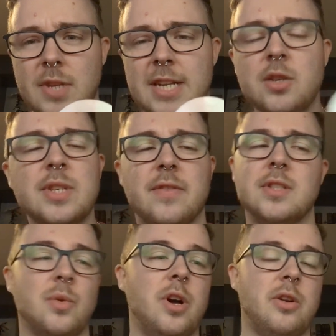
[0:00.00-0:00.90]
It's always fun
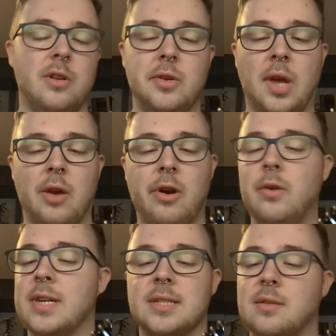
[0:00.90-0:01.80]
to work on a Luke Hero.
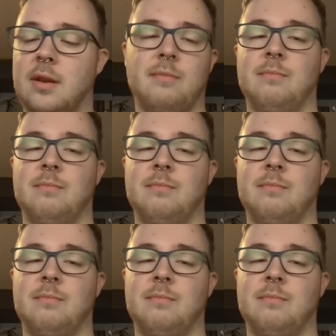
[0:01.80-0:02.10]
It's like